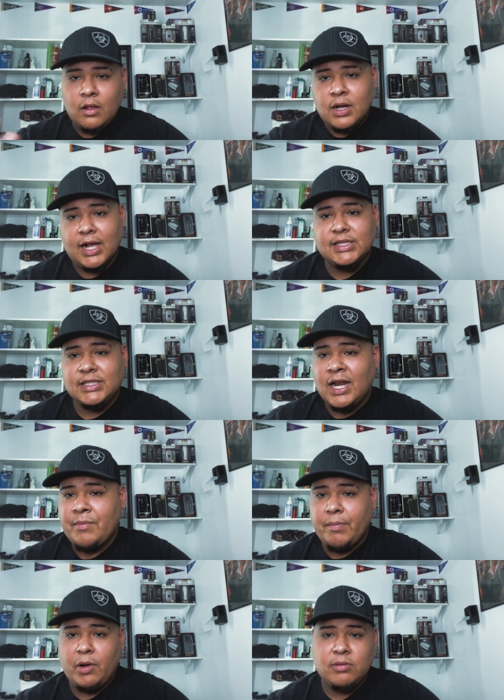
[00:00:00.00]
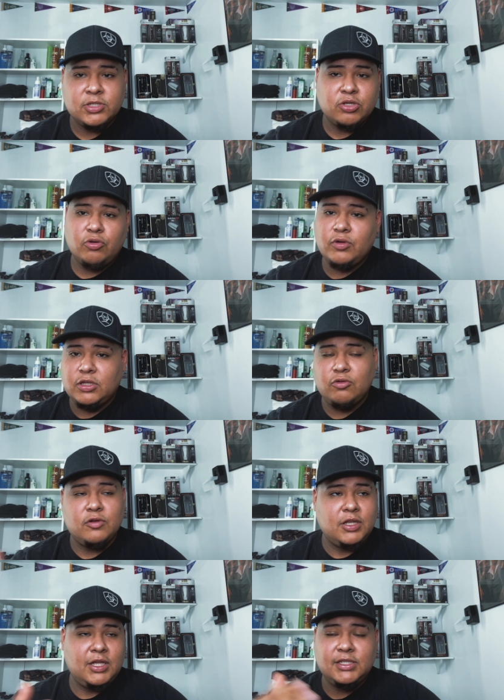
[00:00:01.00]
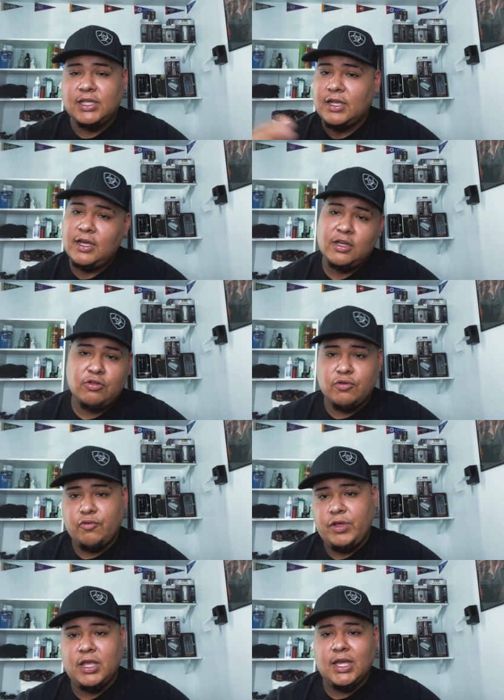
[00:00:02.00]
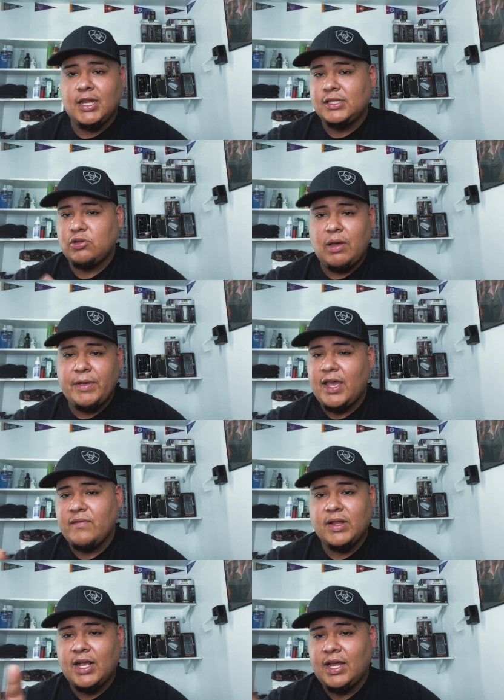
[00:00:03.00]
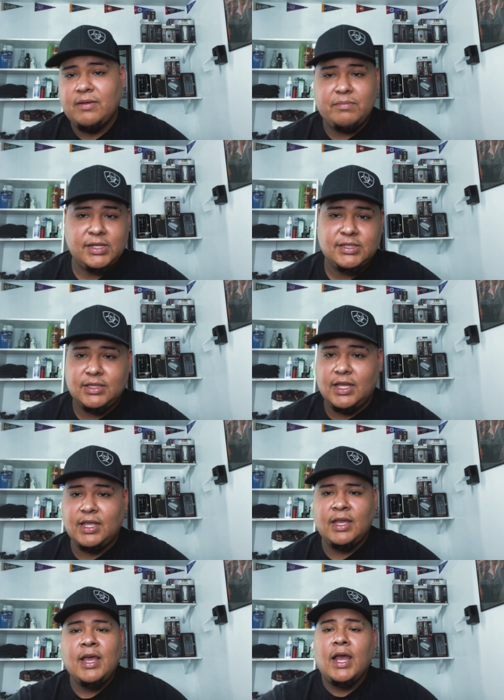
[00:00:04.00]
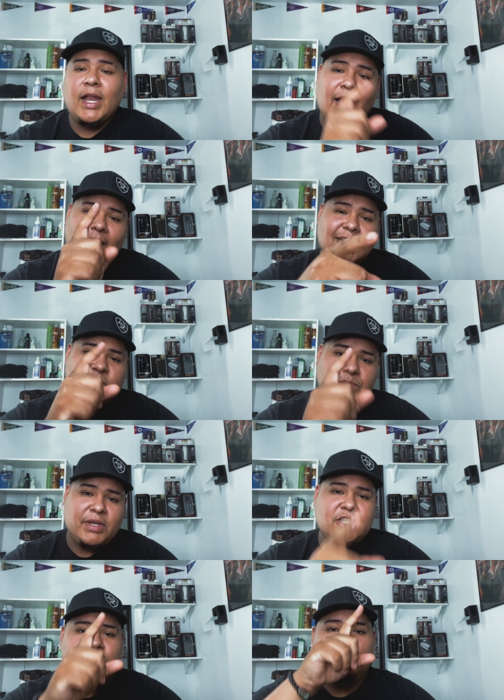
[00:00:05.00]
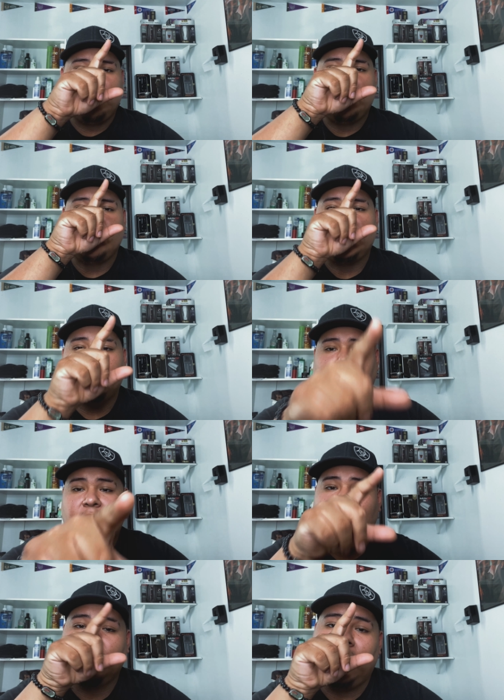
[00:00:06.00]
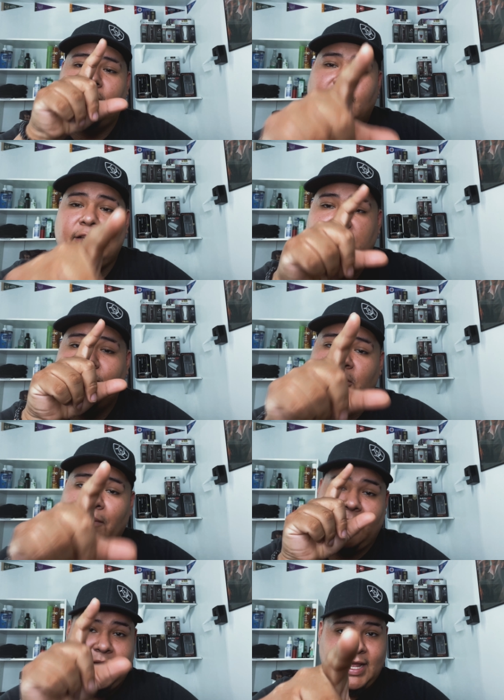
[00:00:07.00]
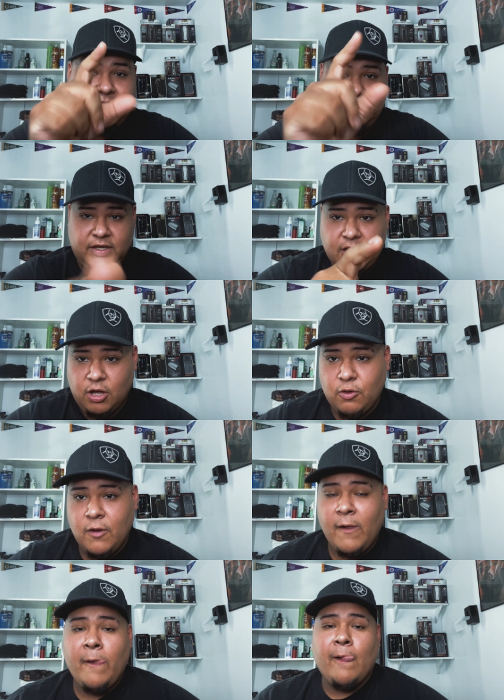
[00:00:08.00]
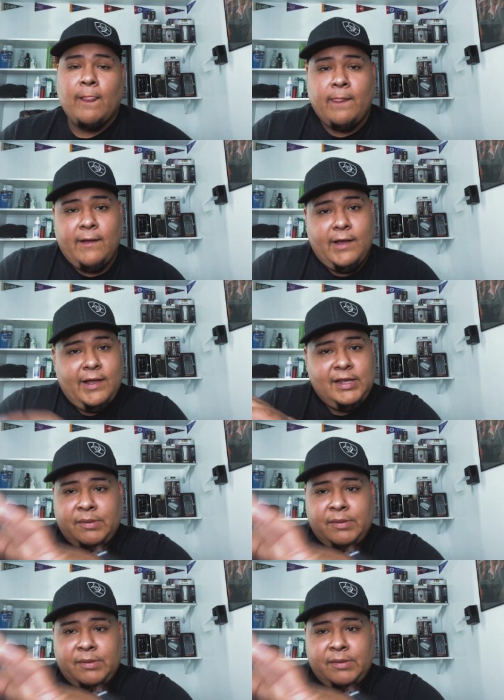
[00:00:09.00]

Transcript: like I said, I'm in barber school and doing these and cutting during the weekend. And so I've been having a kind of busy thing. And I got a special, special announcement on my next video. I